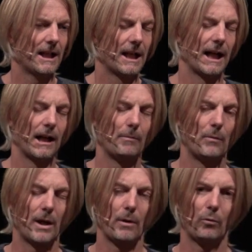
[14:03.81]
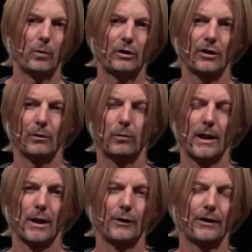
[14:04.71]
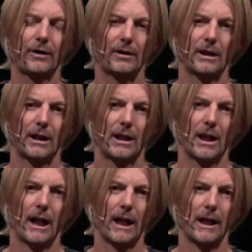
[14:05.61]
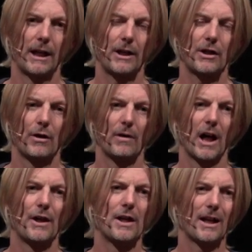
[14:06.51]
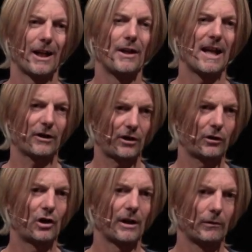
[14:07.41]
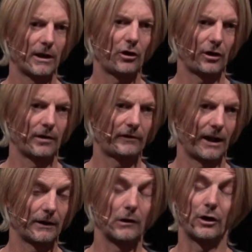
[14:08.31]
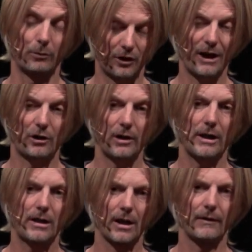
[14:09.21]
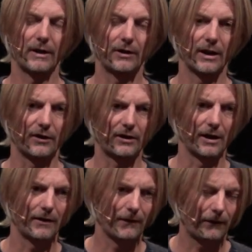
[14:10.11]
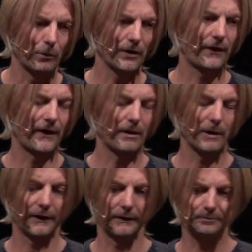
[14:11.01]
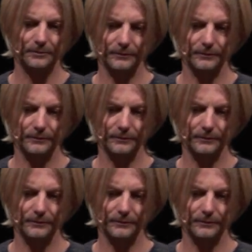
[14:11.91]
um, which is around, uh, you know, a, a next generation of technology which actually kind of exists. And if you want to think about it